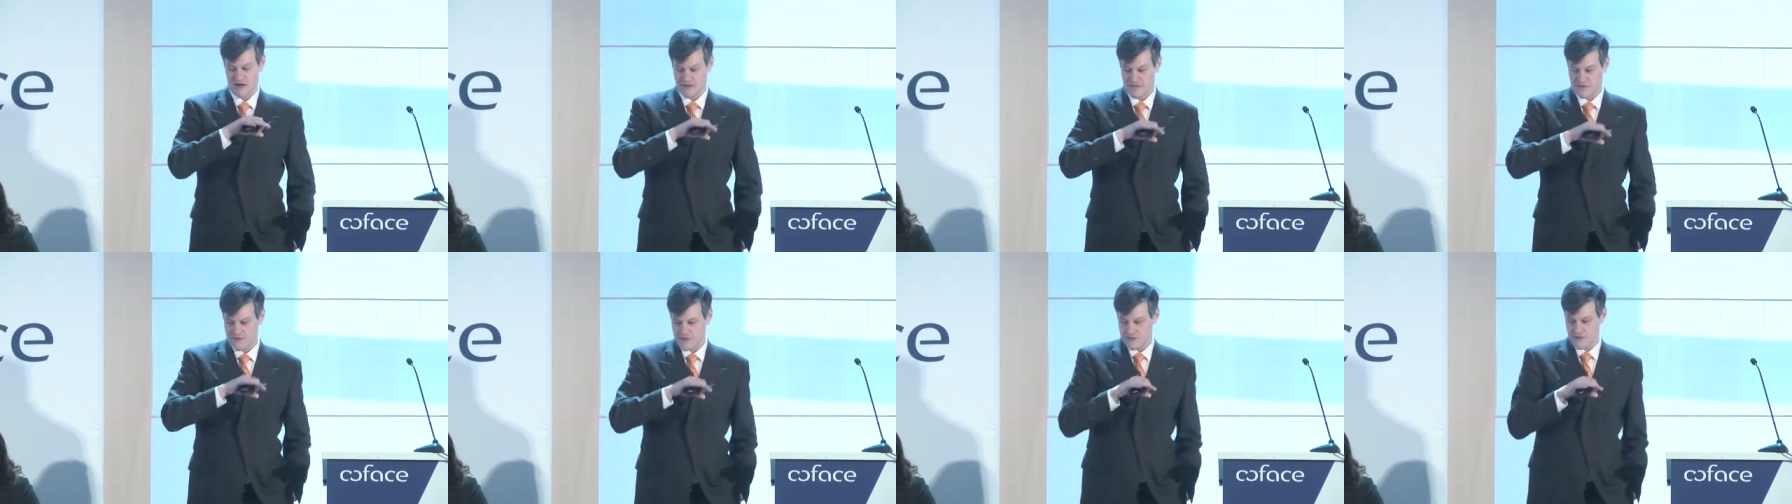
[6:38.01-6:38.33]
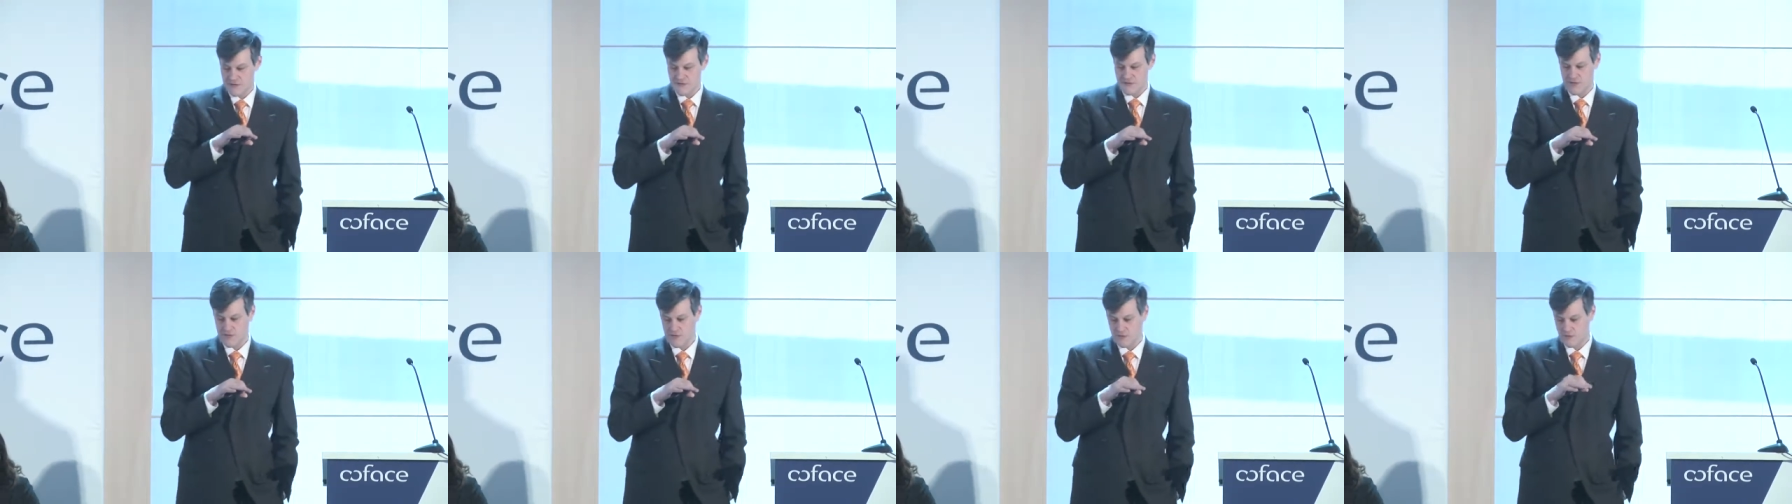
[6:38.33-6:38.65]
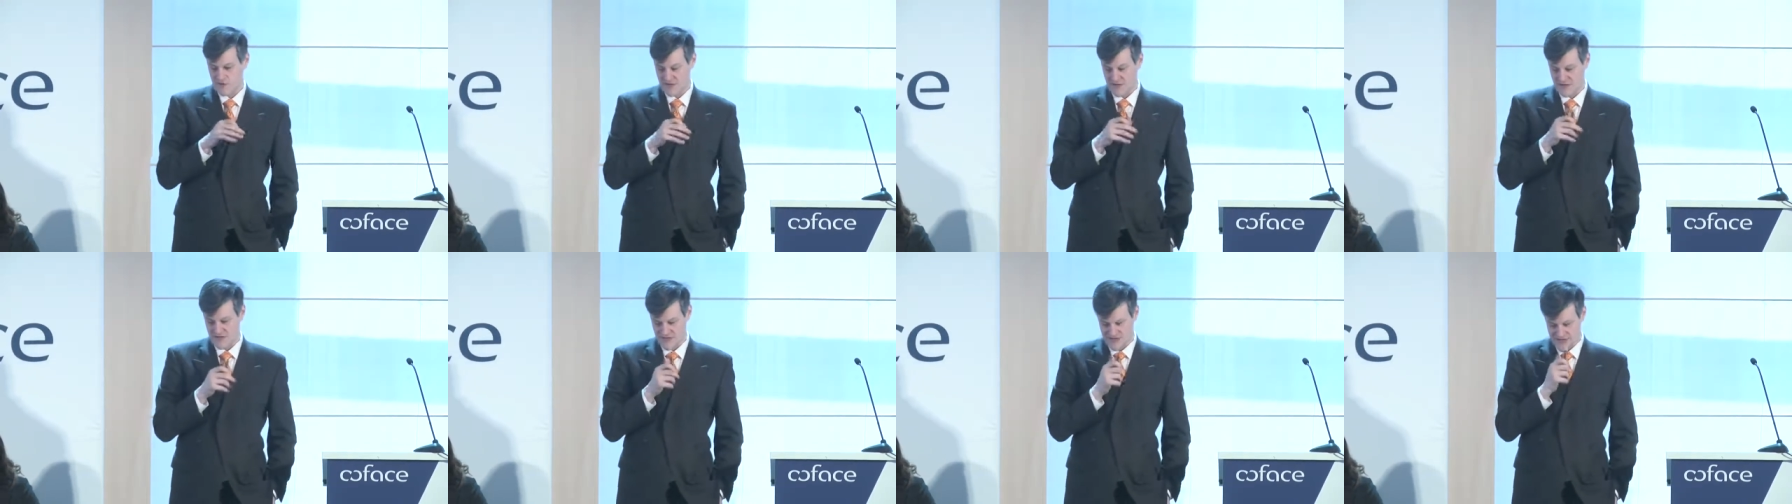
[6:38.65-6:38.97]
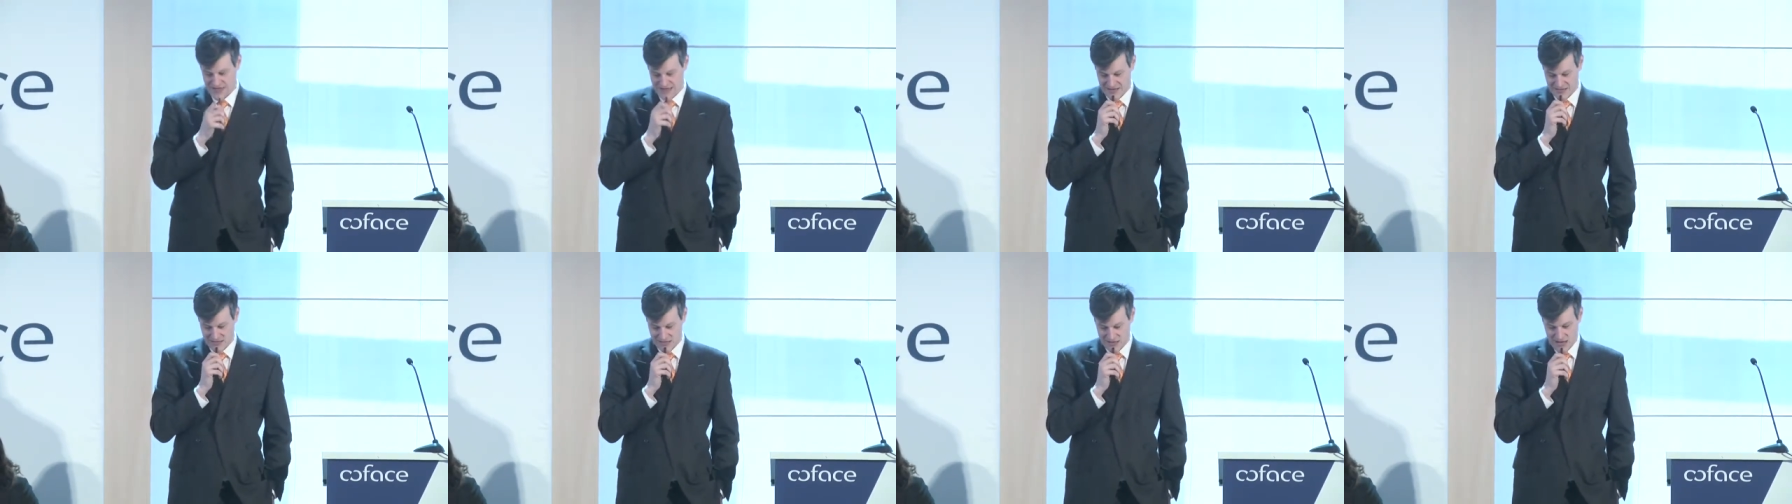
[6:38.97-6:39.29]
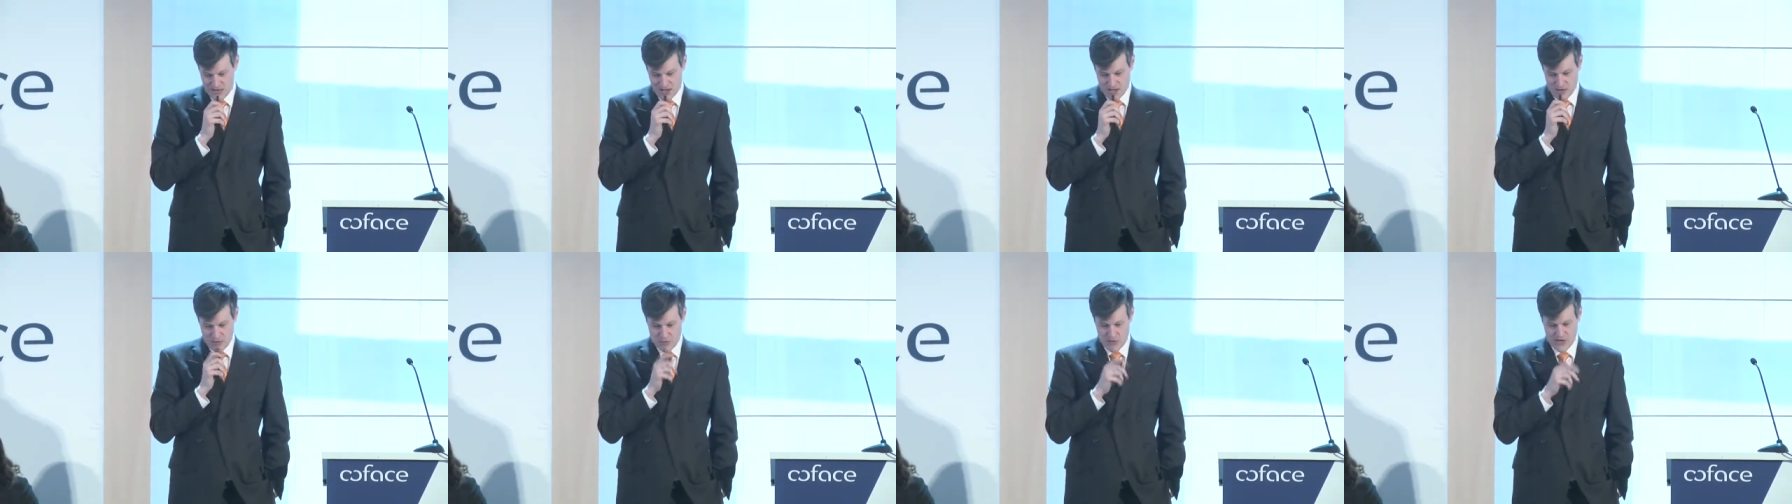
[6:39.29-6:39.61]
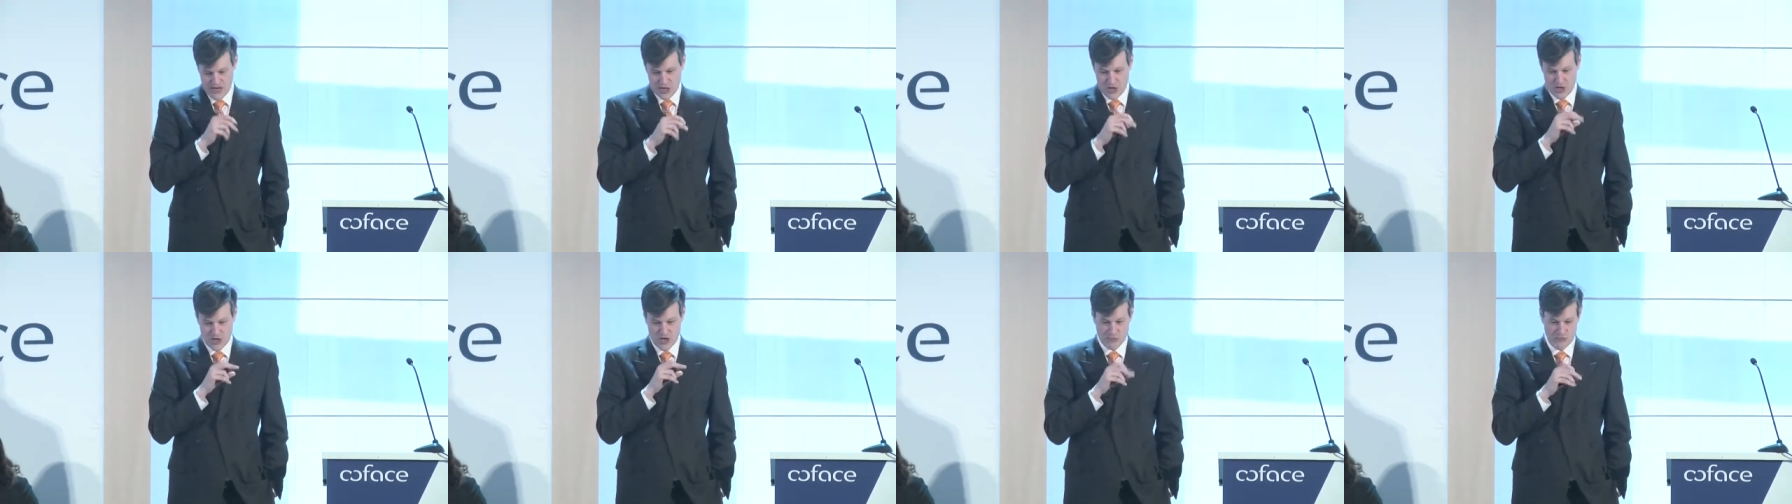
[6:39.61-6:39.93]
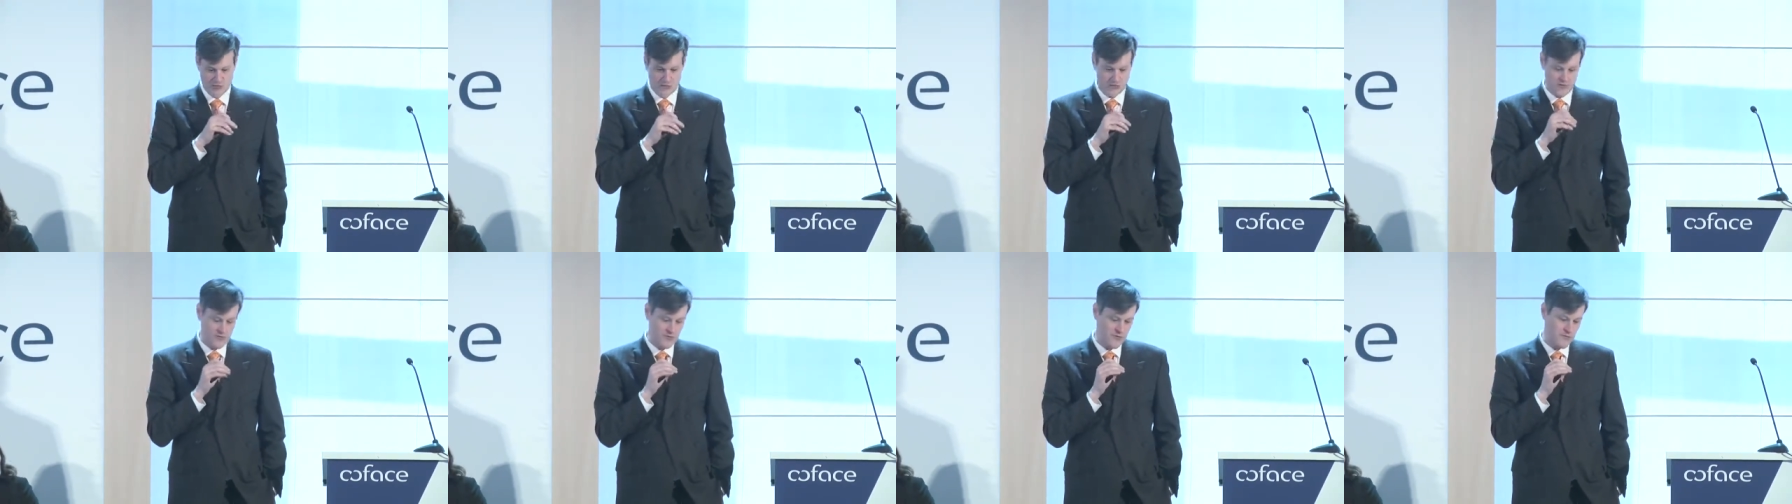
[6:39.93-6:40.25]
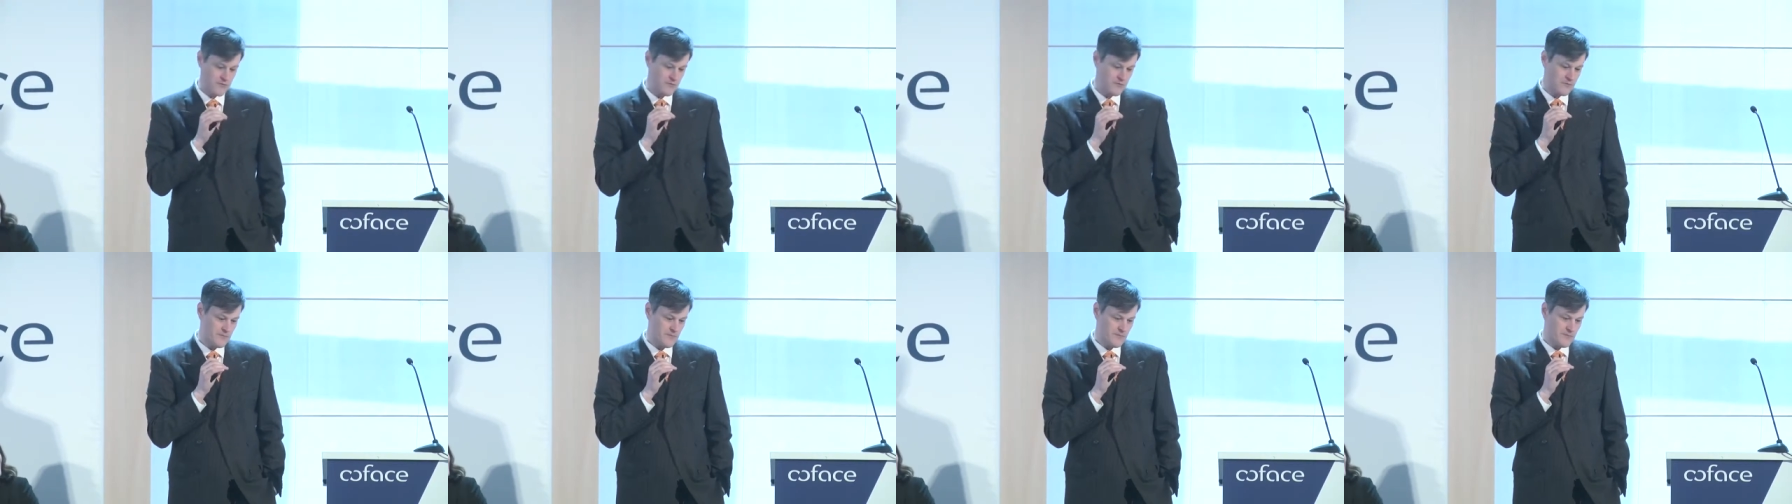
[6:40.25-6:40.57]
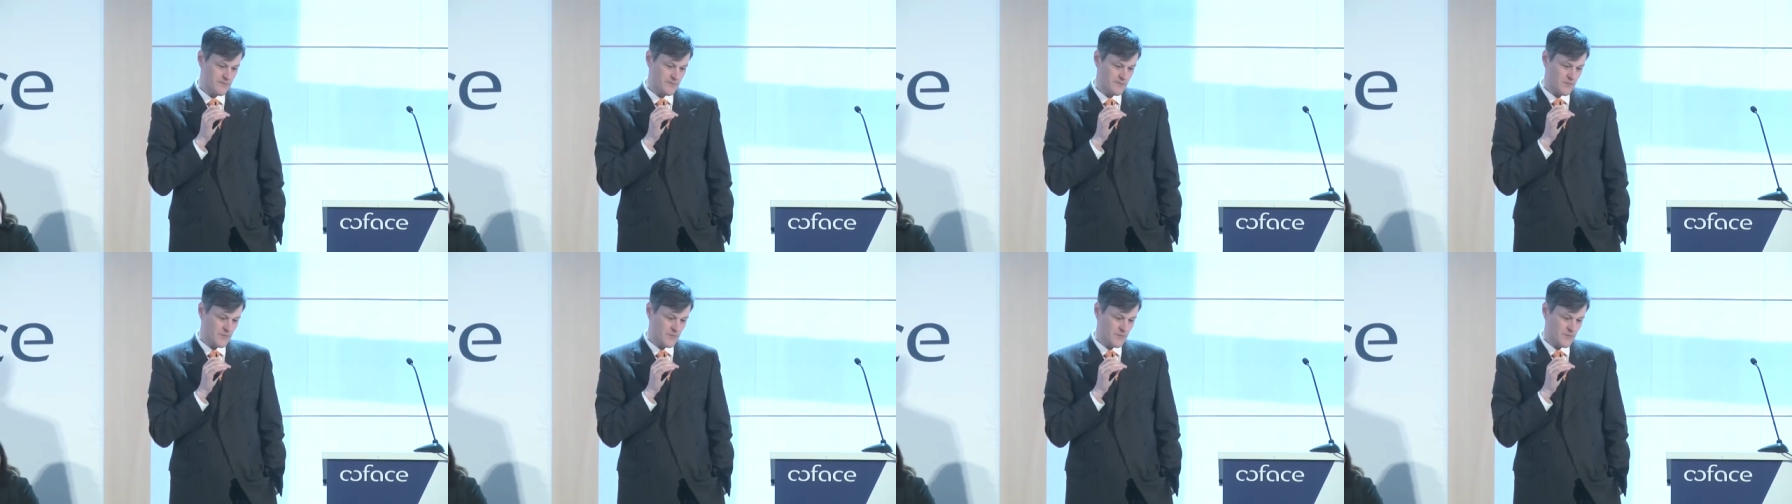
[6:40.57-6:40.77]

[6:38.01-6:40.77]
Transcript: Our first view is that when it comes to